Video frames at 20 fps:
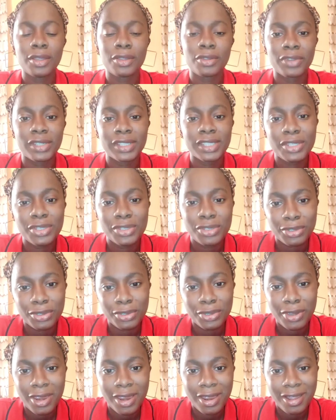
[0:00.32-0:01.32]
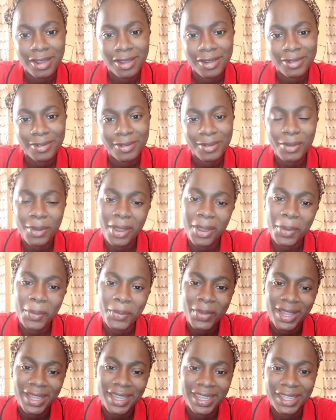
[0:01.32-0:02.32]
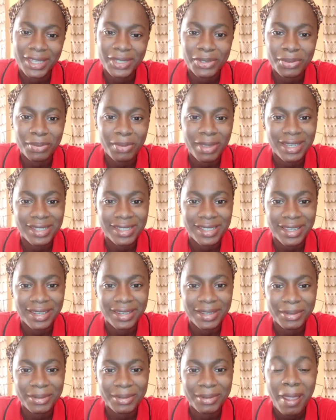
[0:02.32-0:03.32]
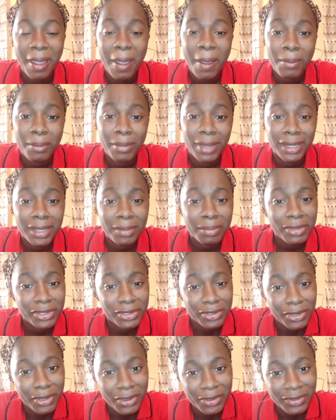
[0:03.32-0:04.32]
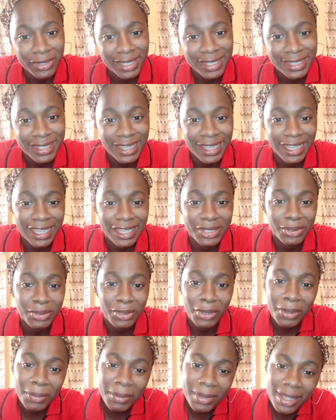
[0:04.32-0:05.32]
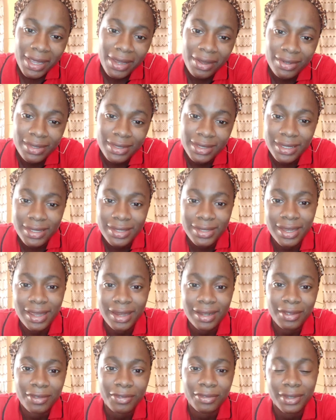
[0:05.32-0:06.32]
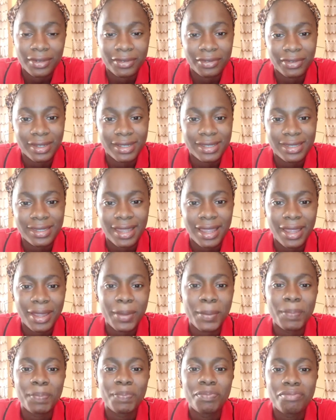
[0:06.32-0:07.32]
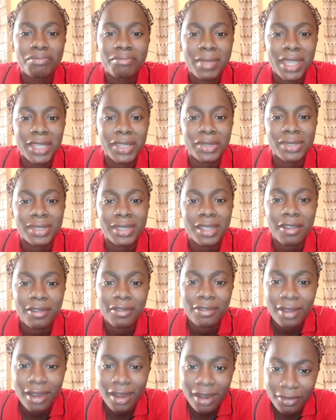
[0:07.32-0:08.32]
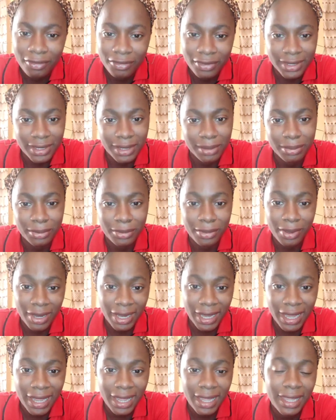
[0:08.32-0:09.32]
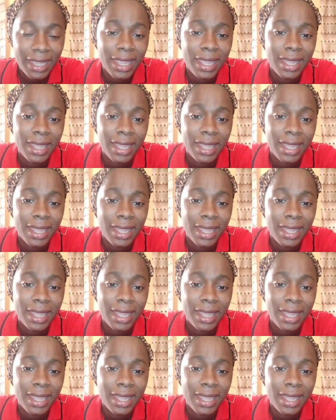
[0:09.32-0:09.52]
Greetings to you all. Welcome back again to my channel. My name is Doris. In case you're coming across this channel for the first time, make yourself comfortable, okay?